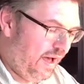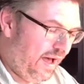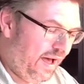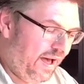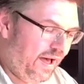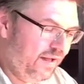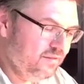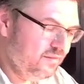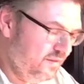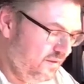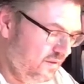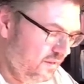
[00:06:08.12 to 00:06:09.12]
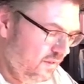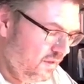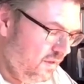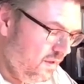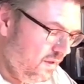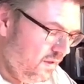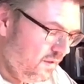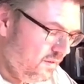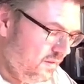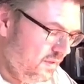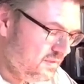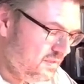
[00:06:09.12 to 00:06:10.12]
until
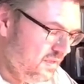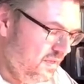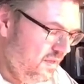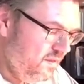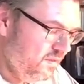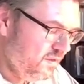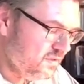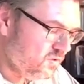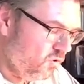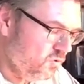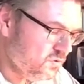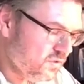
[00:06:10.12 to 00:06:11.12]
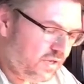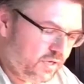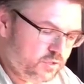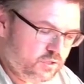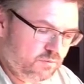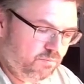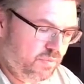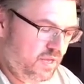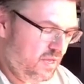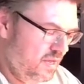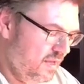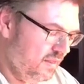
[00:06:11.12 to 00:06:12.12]
this teeth is also touching
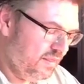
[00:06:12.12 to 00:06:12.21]
B,